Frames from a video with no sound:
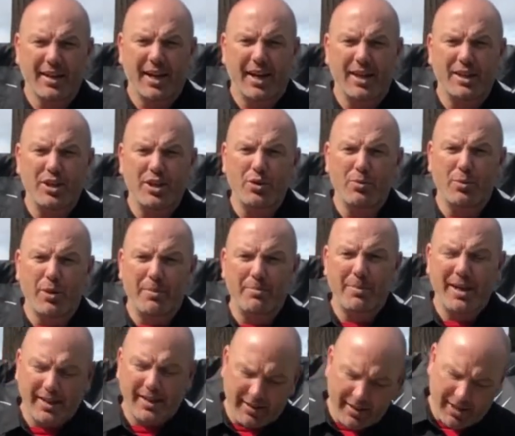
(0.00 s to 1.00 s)
and you want to
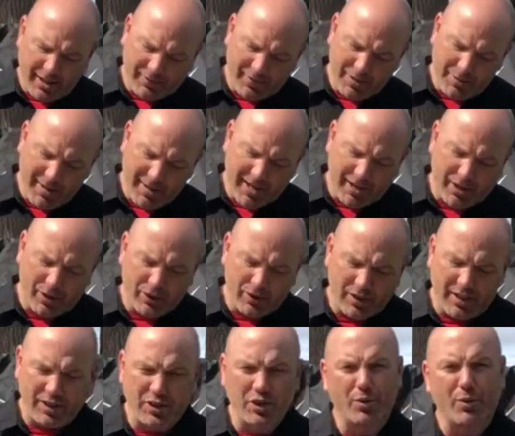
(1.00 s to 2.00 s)
make enough tomatoes
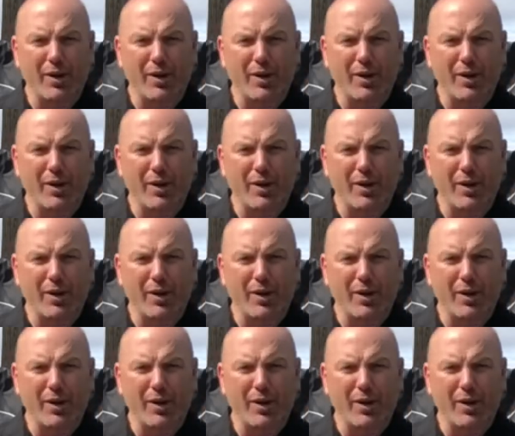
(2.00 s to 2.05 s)
as to